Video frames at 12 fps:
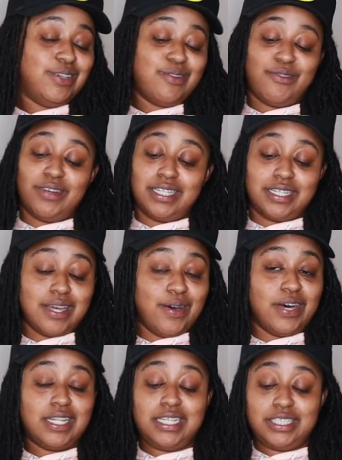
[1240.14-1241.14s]
you really
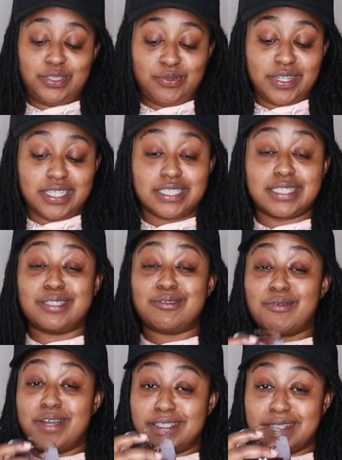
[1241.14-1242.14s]
don't, unless you in this
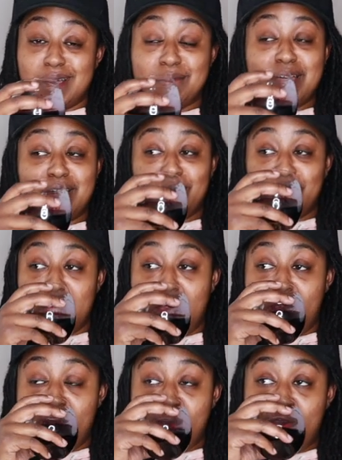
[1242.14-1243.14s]
situation. I'm not gonna lie.